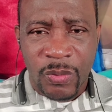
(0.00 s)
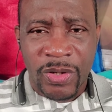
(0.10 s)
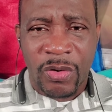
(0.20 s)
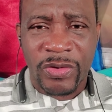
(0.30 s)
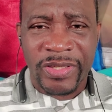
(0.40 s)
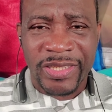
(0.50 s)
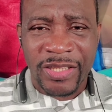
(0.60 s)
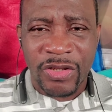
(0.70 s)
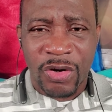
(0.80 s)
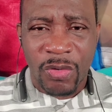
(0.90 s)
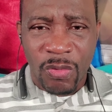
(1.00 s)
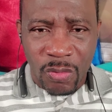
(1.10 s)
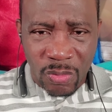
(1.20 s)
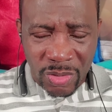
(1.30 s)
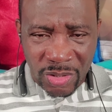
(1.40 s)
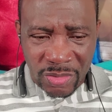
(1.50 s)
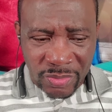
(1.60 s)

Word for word: without seeing your own